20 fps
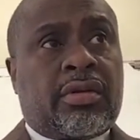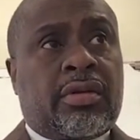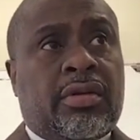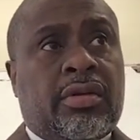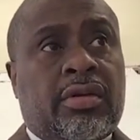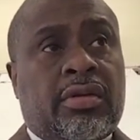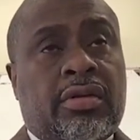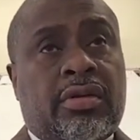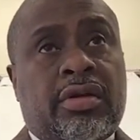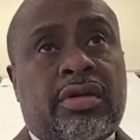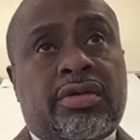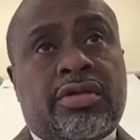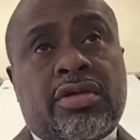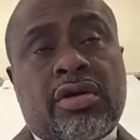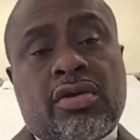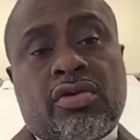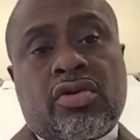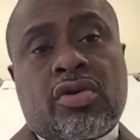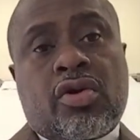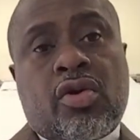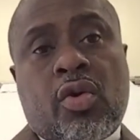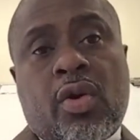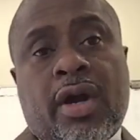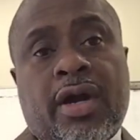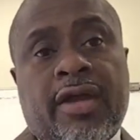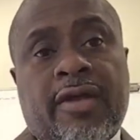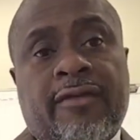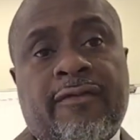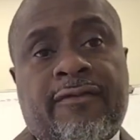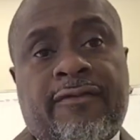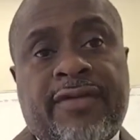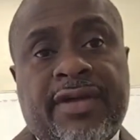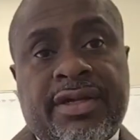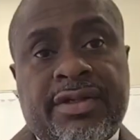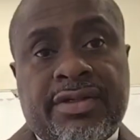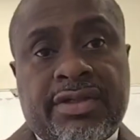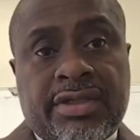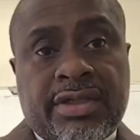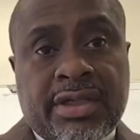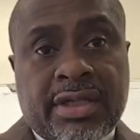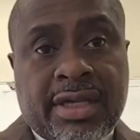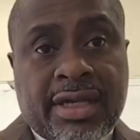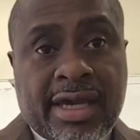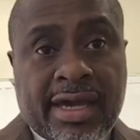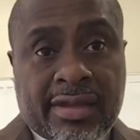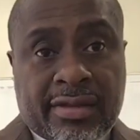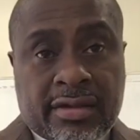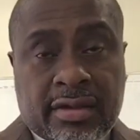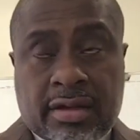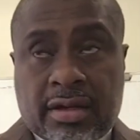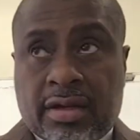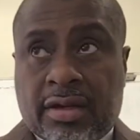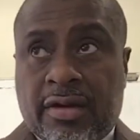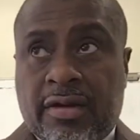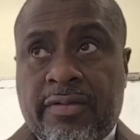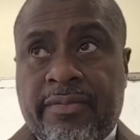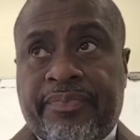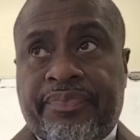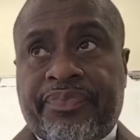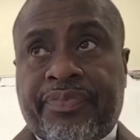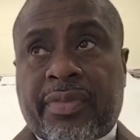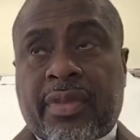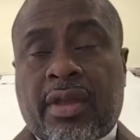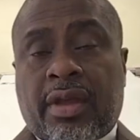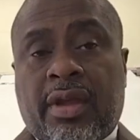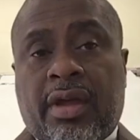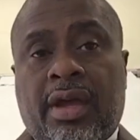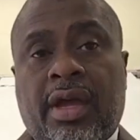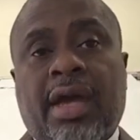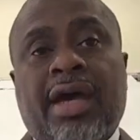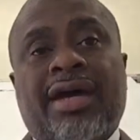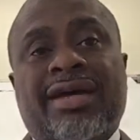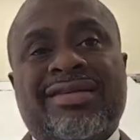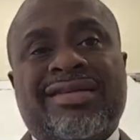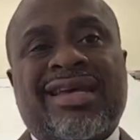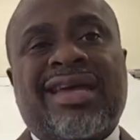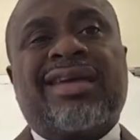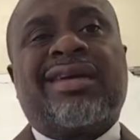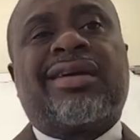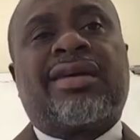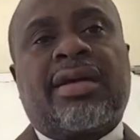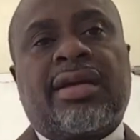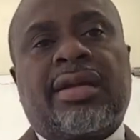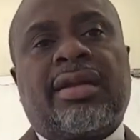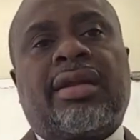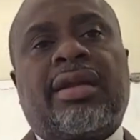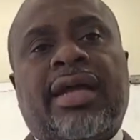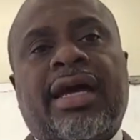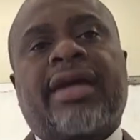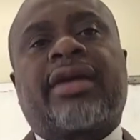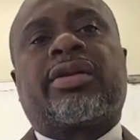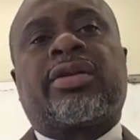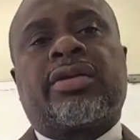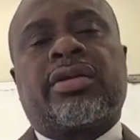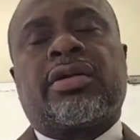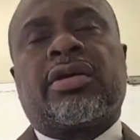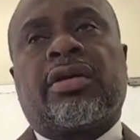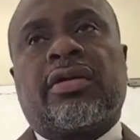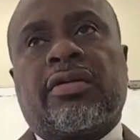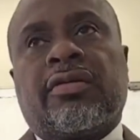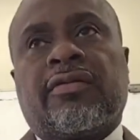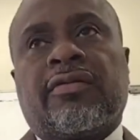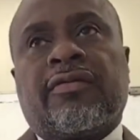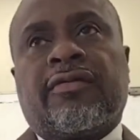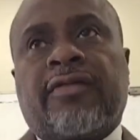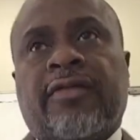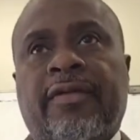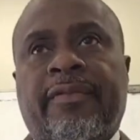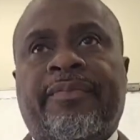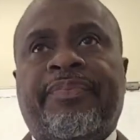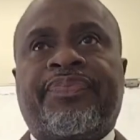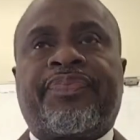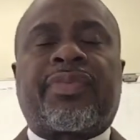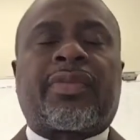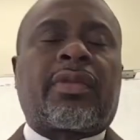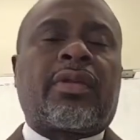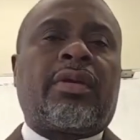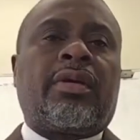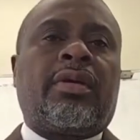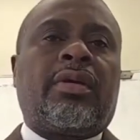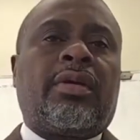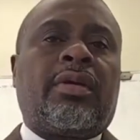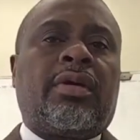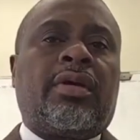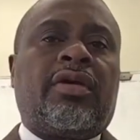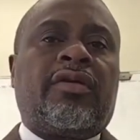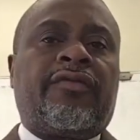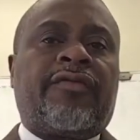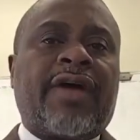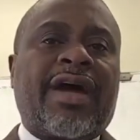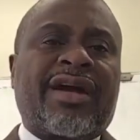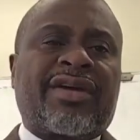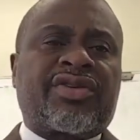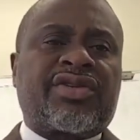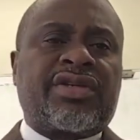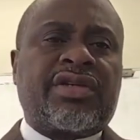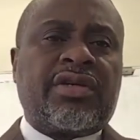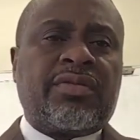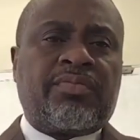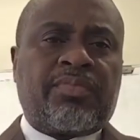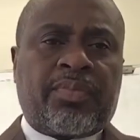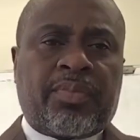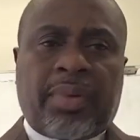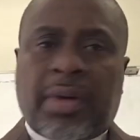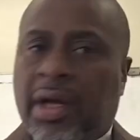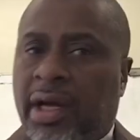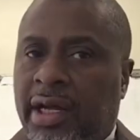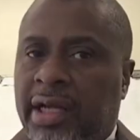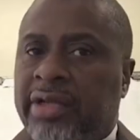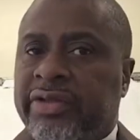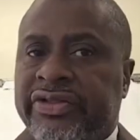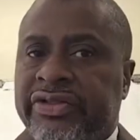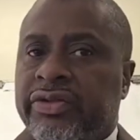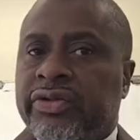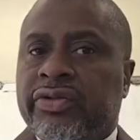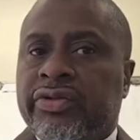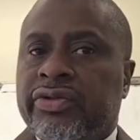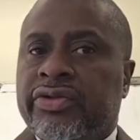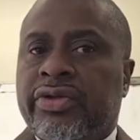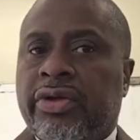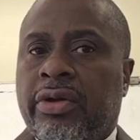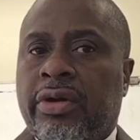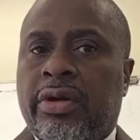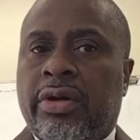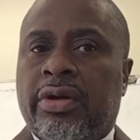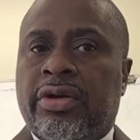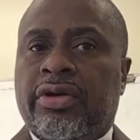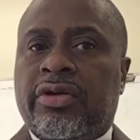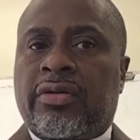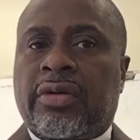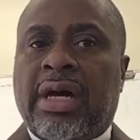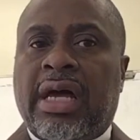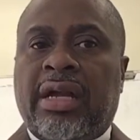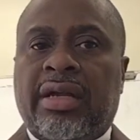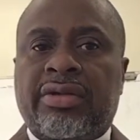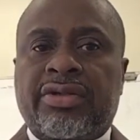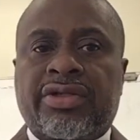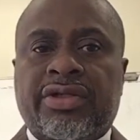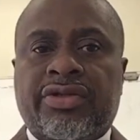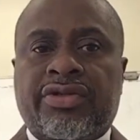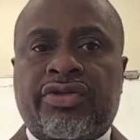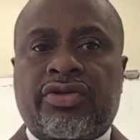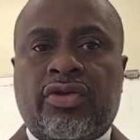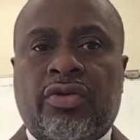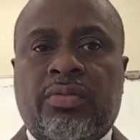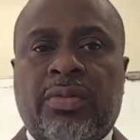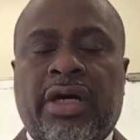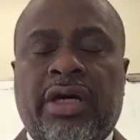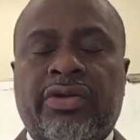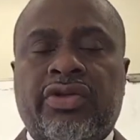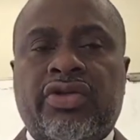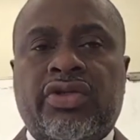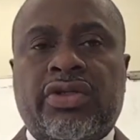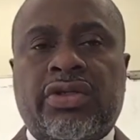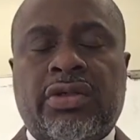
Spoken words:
that don't quite fit together as a collective. In fact, she puzzles her neurologist so much